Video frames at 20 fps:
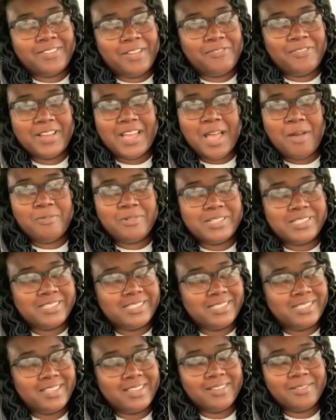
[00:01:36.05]
I forgot
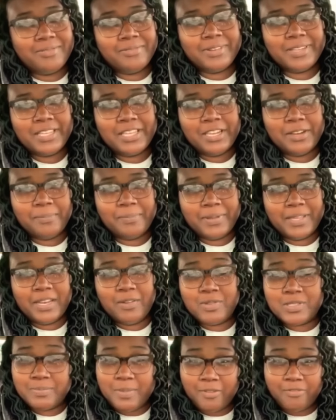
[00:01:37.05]
what year, but it
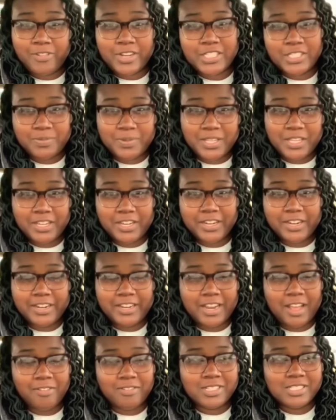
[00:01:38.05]
was my freshman year,
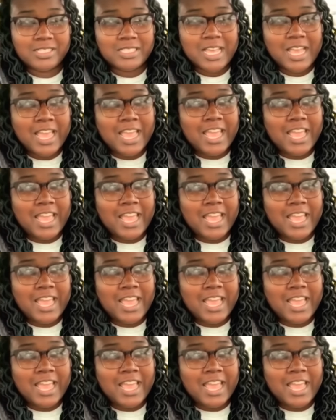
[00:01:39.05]
and I was